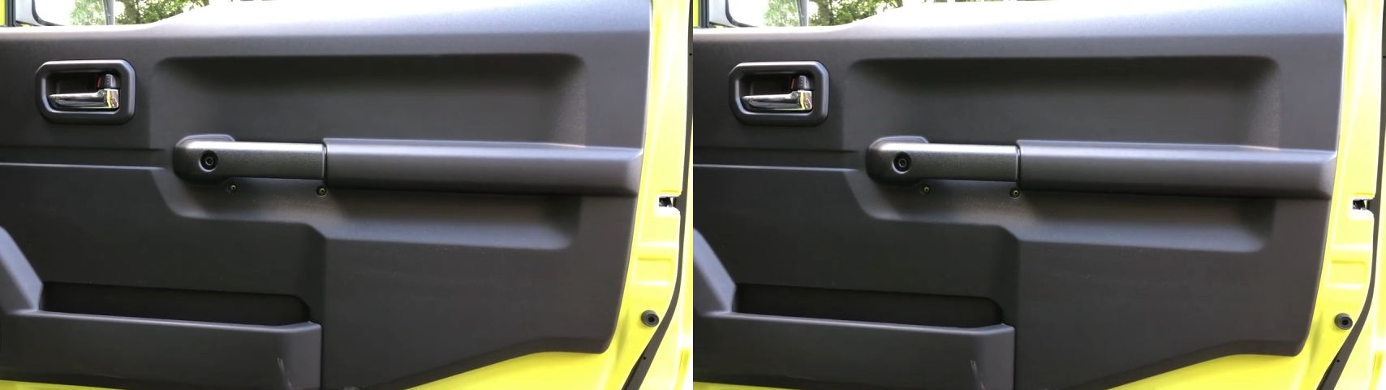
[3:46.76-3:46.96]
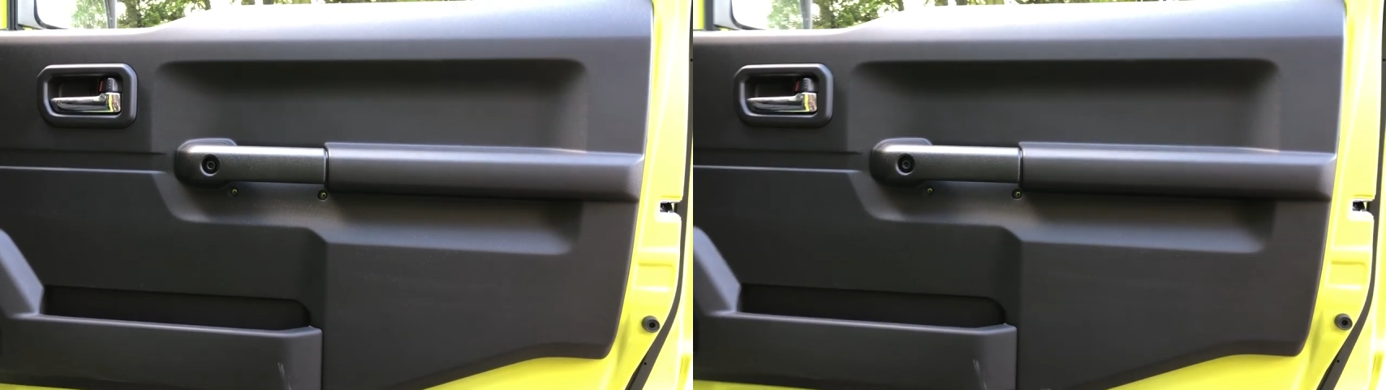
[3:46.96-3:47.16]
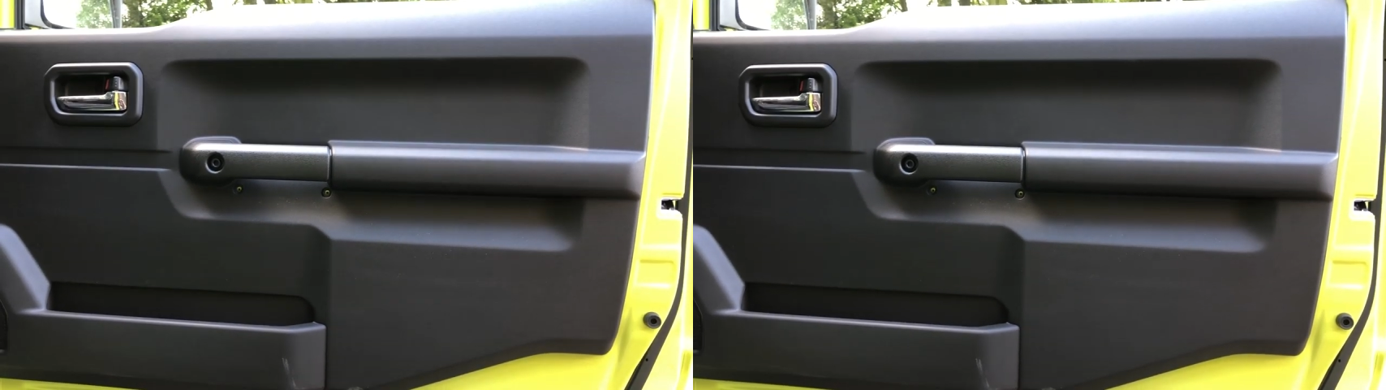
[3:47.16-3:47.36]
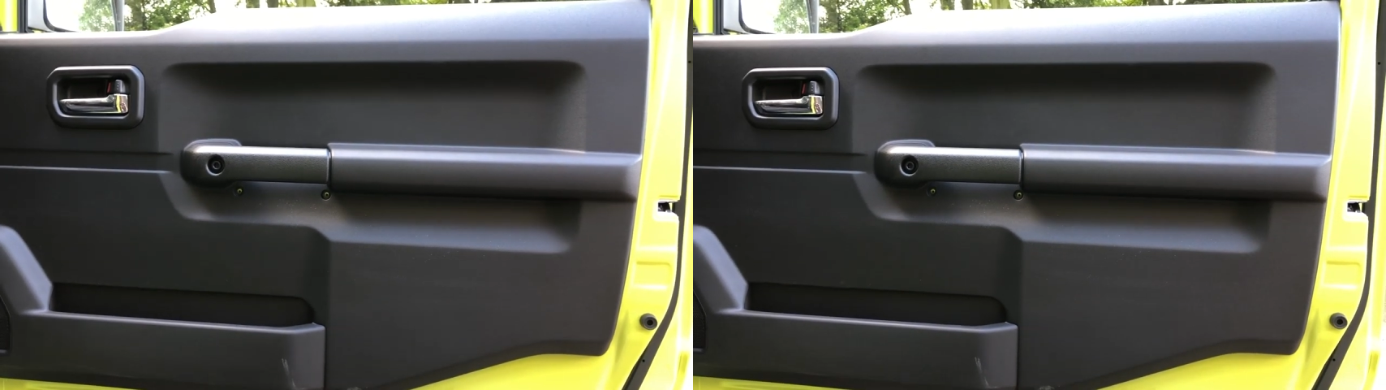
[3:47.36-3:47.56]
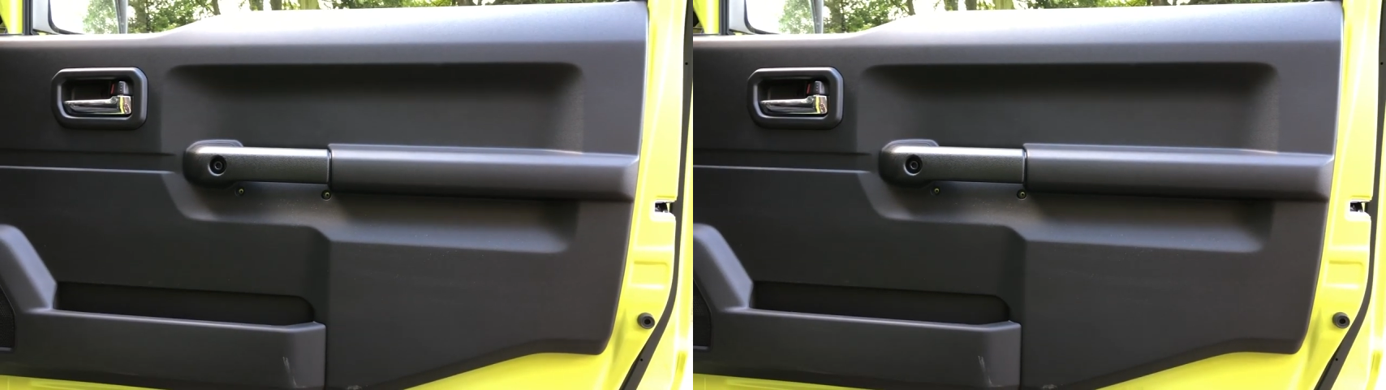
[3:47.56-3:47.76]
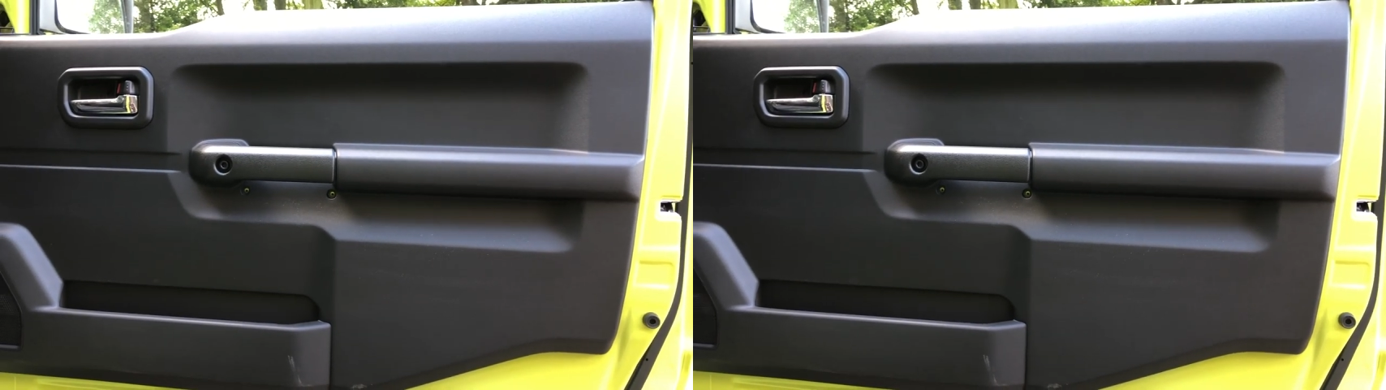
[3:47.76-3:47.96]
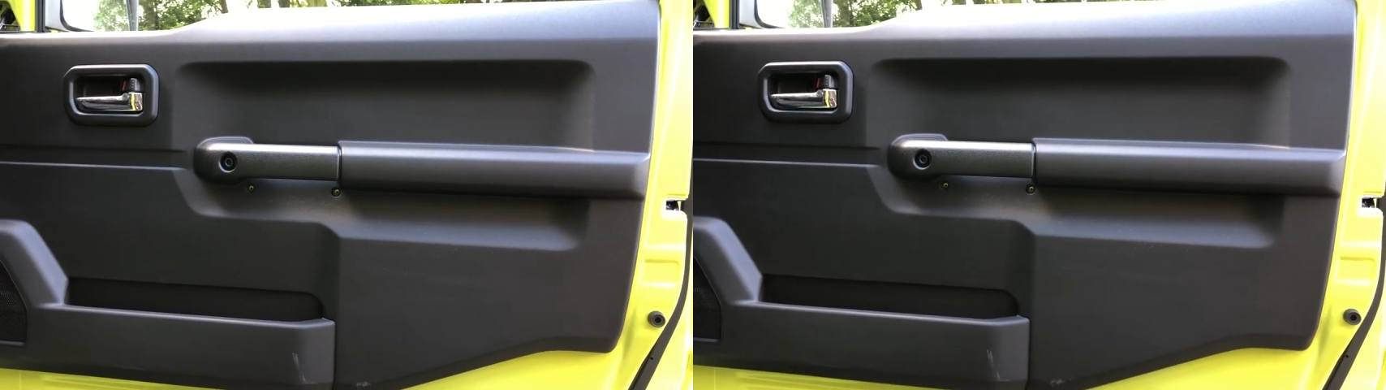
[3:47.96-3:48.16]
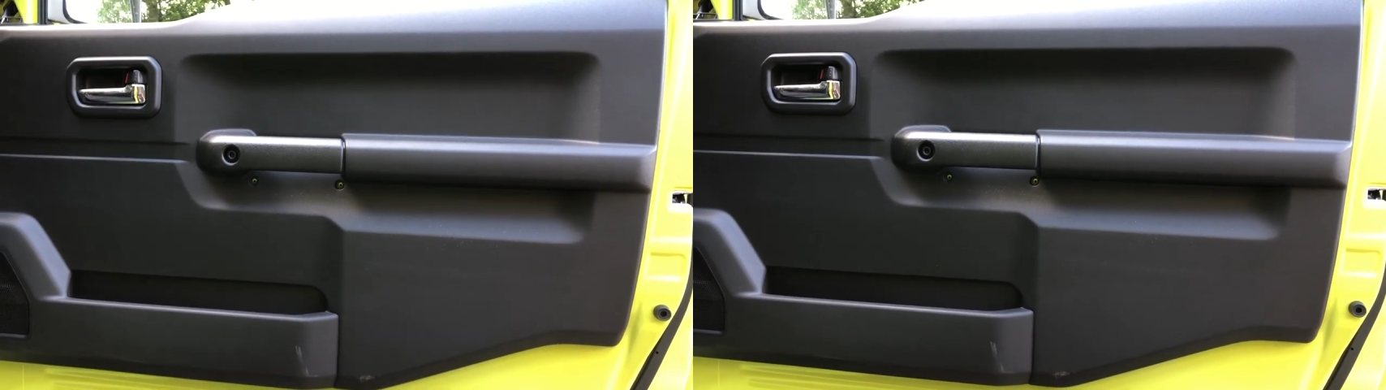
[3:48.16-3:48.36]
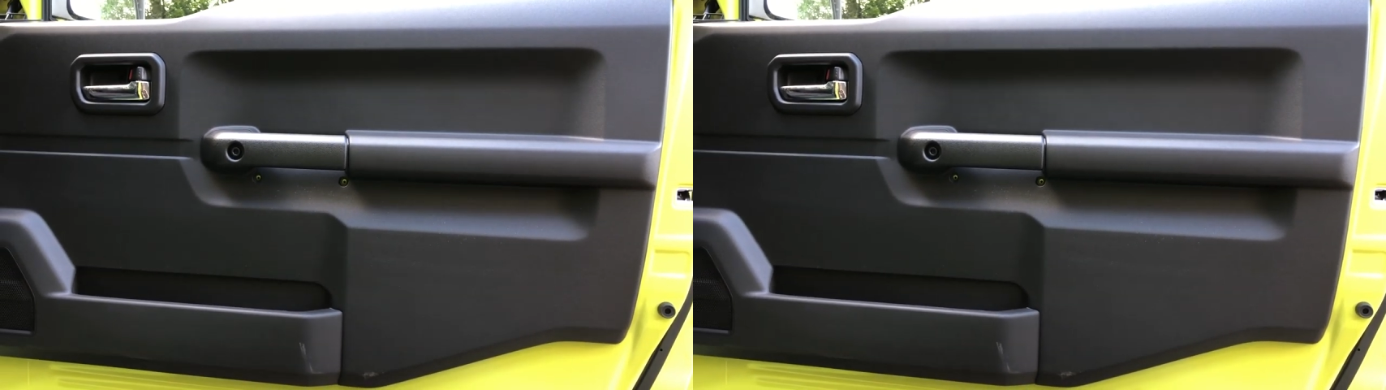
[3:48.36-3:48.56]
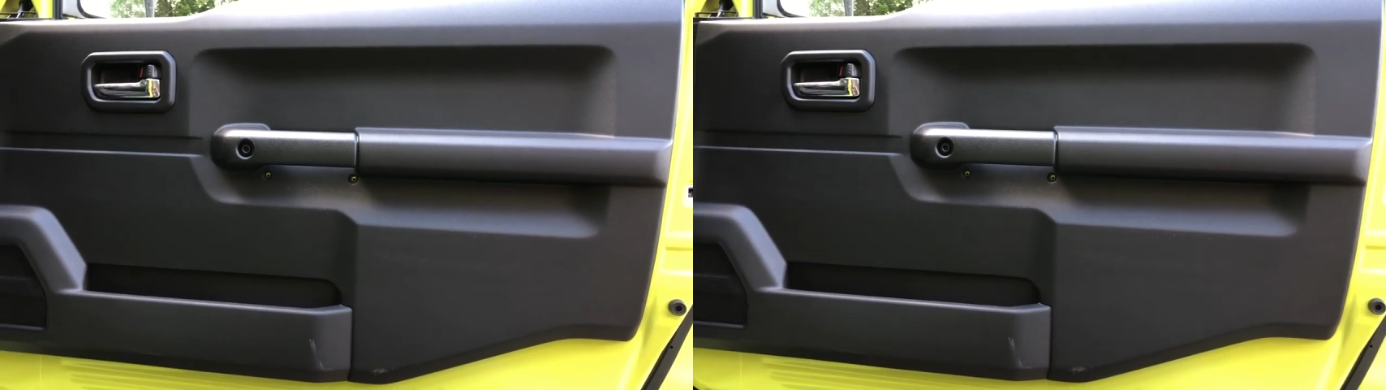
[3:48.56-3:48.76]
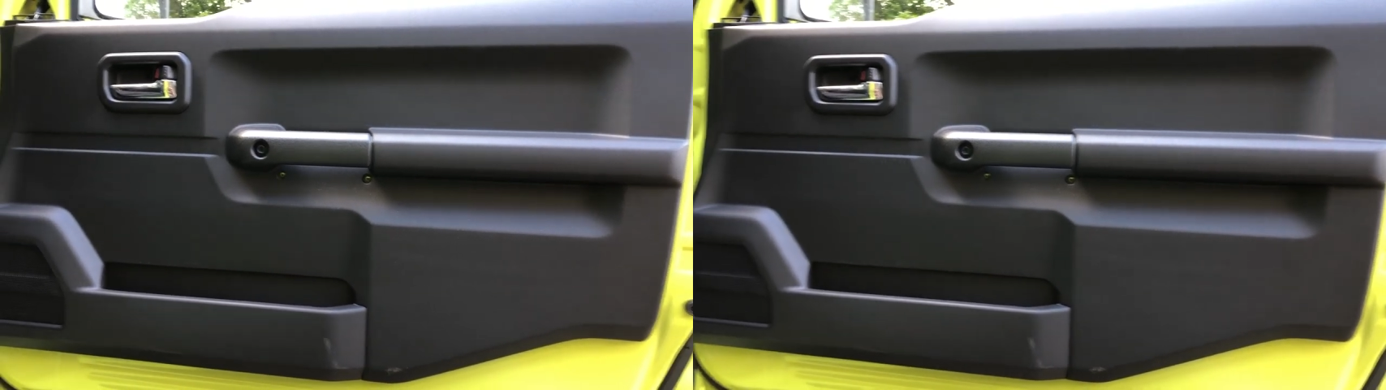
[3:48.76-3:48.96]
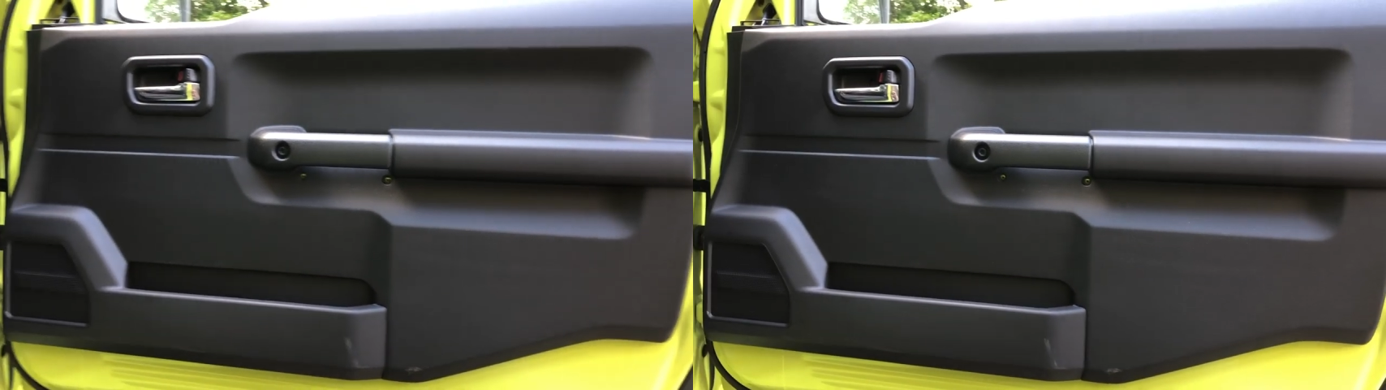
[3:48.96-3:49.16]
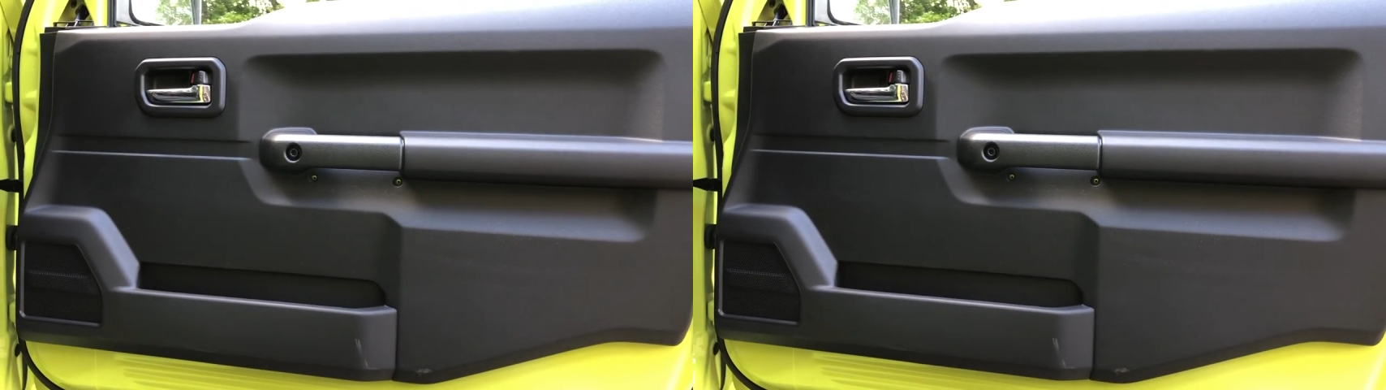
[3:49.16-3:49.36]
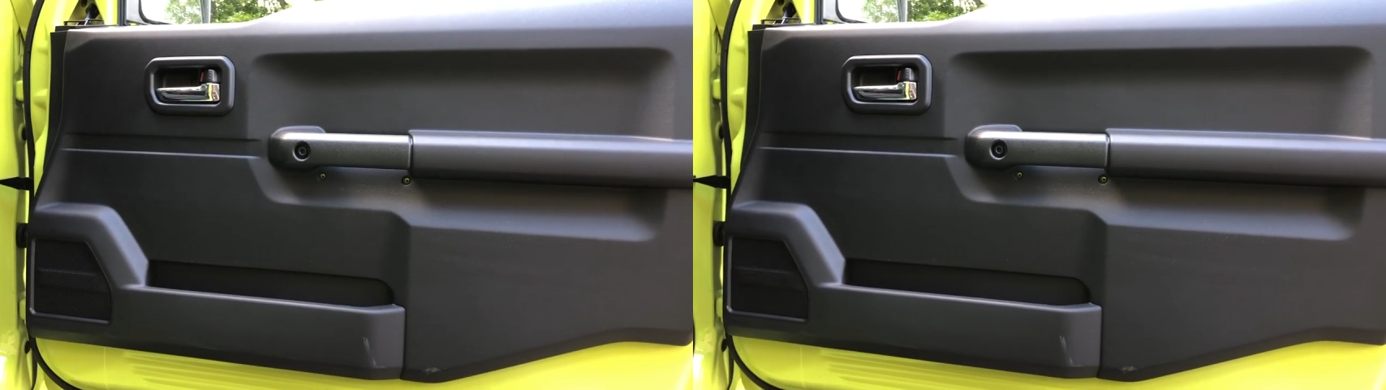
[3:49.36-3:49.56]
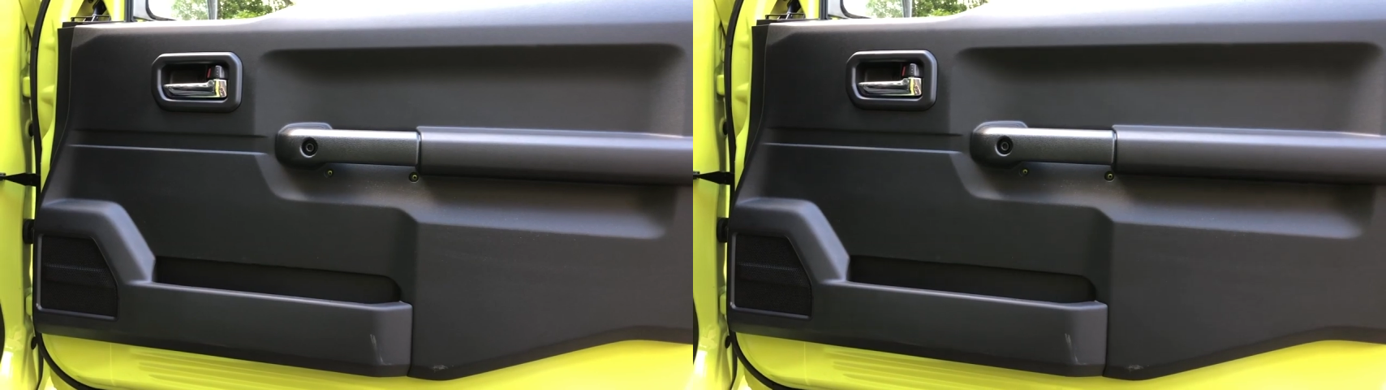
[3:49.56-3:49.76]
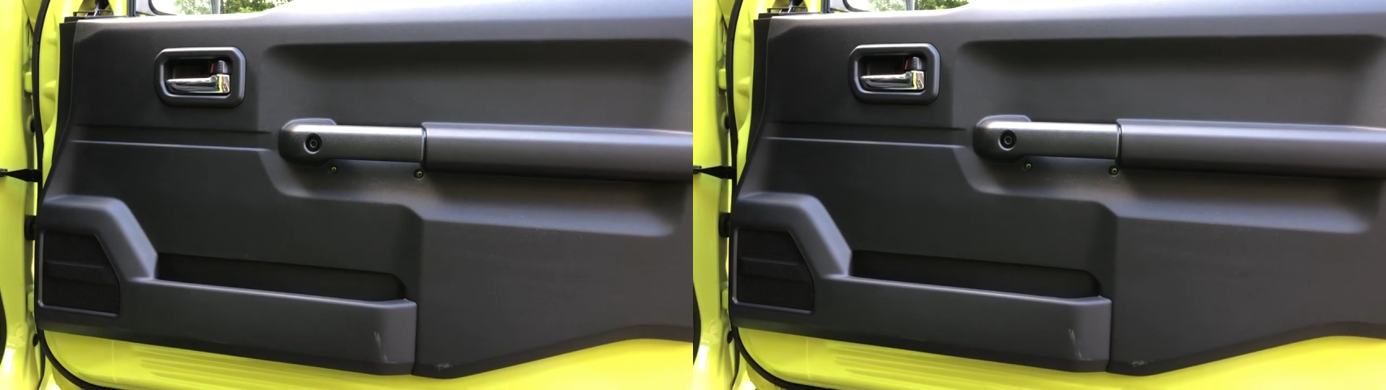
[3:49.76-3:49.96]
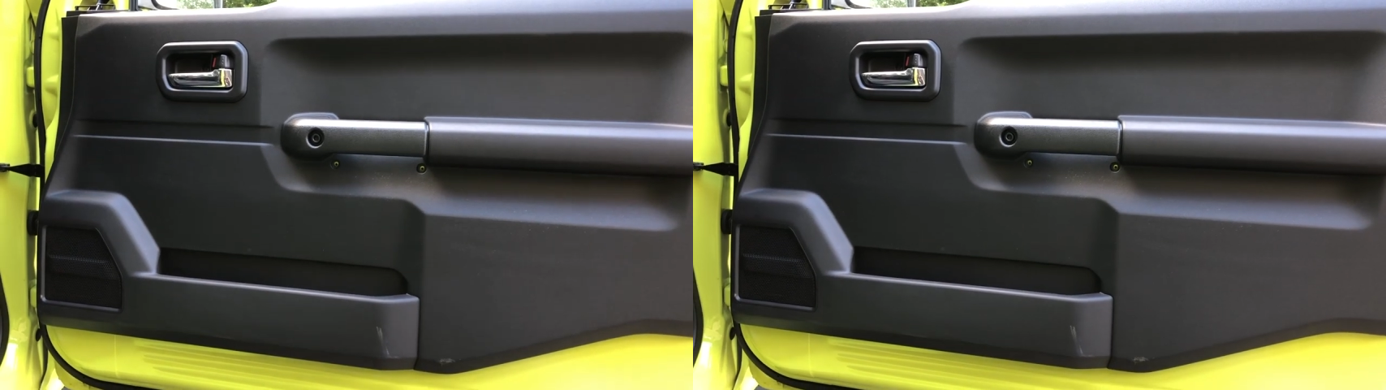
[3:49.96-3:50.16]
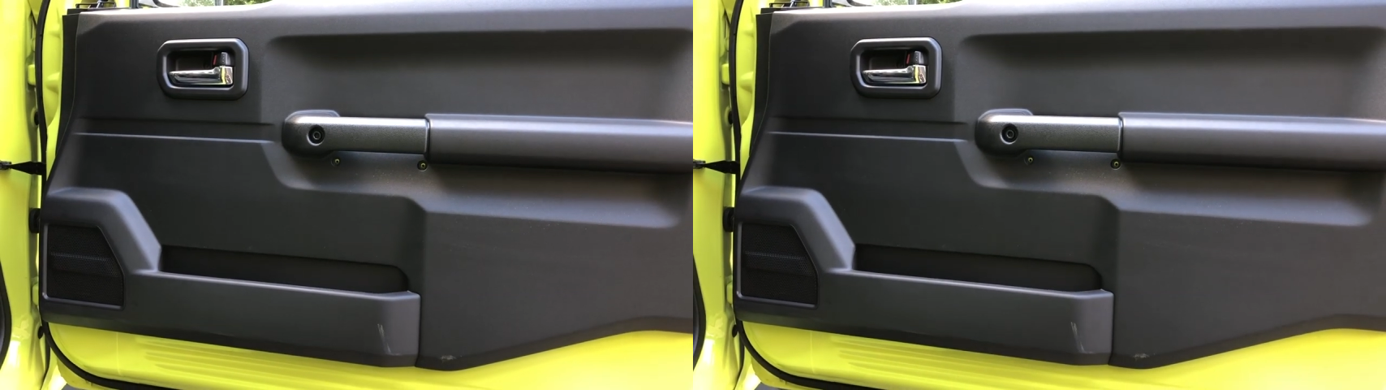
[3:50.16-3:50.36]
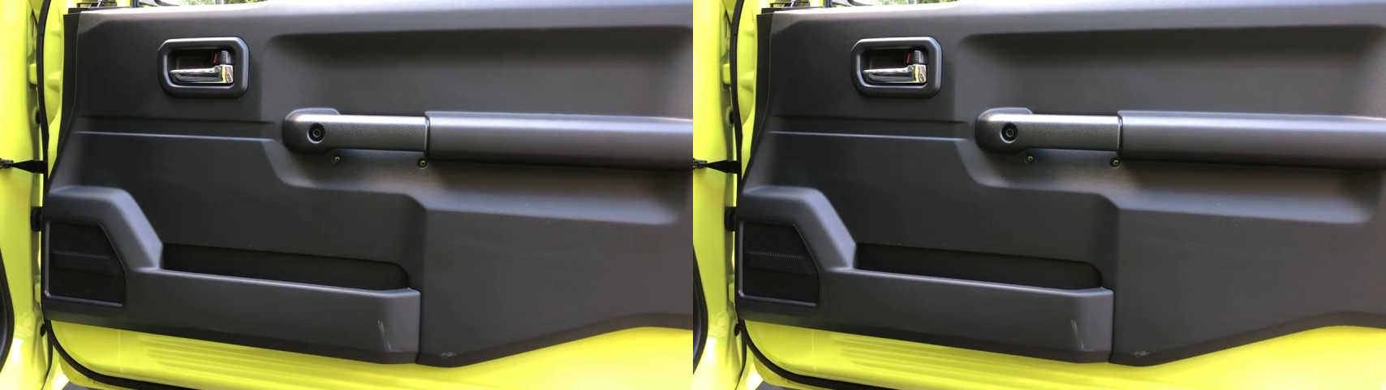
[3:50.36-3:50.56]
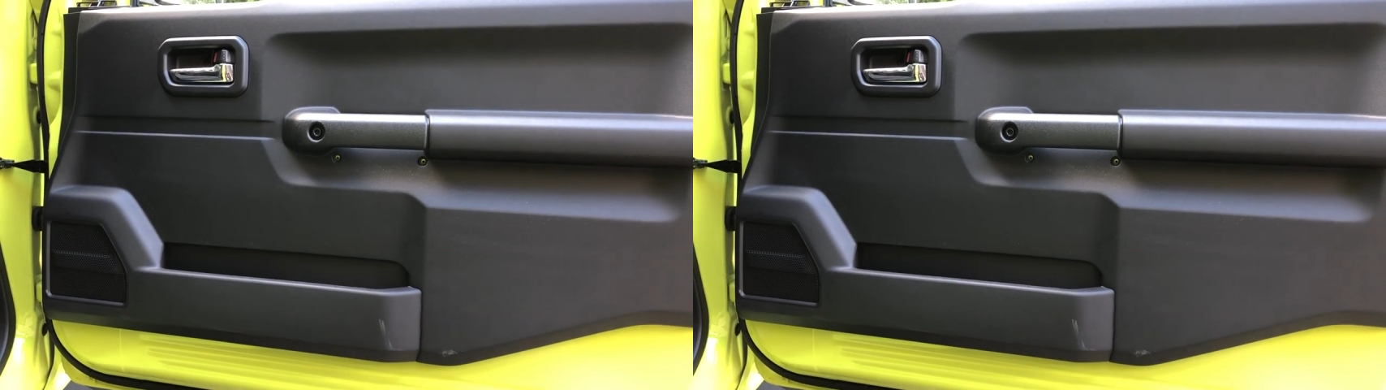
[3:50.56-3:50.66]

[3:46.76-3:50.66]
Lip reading: [unreadable: no face in view]